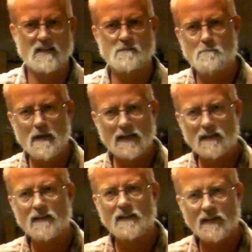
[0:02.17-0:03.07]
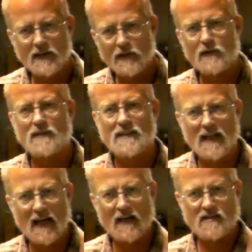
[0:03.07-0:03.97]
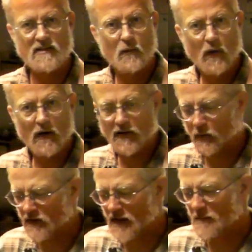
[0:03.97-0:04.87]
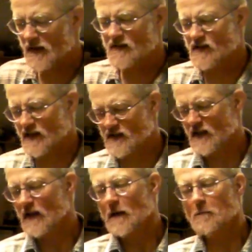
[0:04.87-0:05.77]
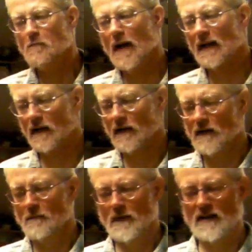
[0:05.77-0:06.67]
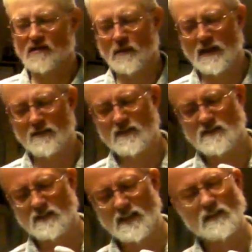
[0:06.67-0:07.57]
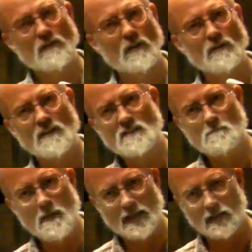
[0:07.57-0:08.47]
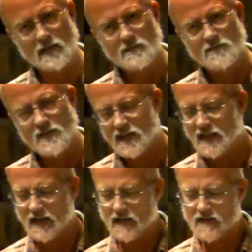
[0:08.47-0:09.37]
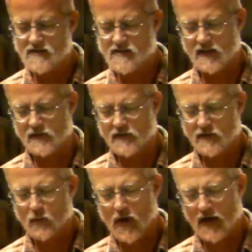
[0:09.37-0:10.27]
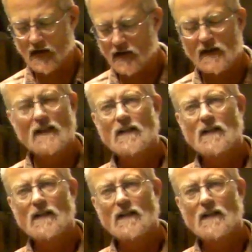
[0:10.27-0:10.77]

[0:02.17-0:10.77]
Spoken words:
That's metal inert gas welding. What that means is, metal means we have this electrode that's metal feeding out of the center, the wire.